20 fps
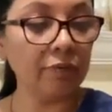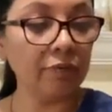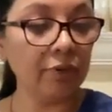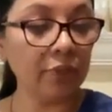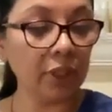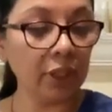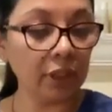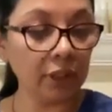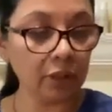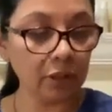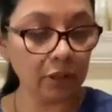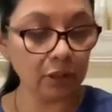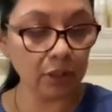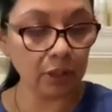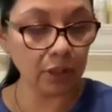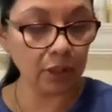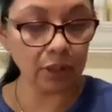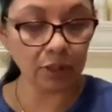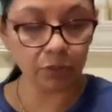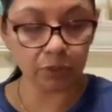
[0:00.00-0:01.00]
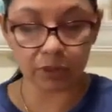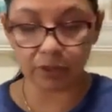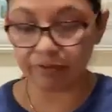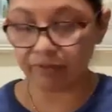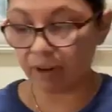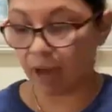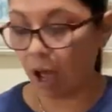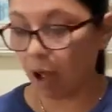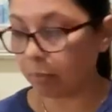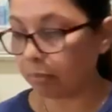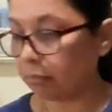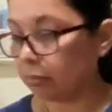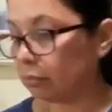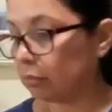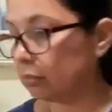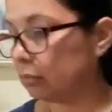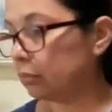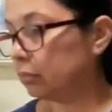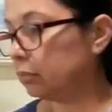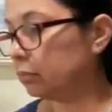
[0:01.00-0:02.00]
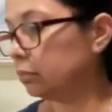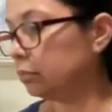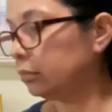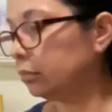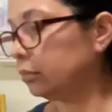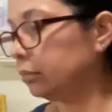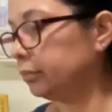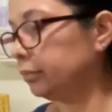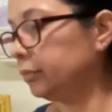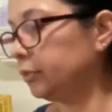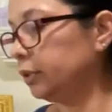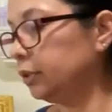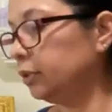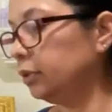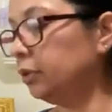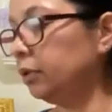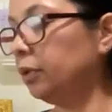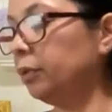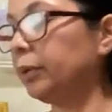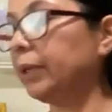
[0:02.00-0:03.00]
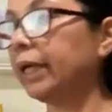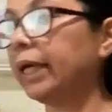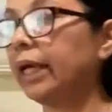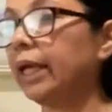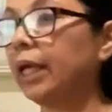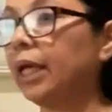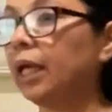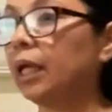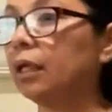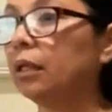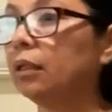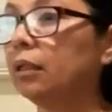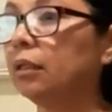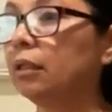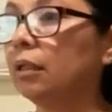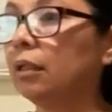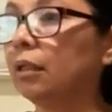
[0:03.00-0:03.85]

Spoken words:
I feel like this was a flop. Who are we kidding?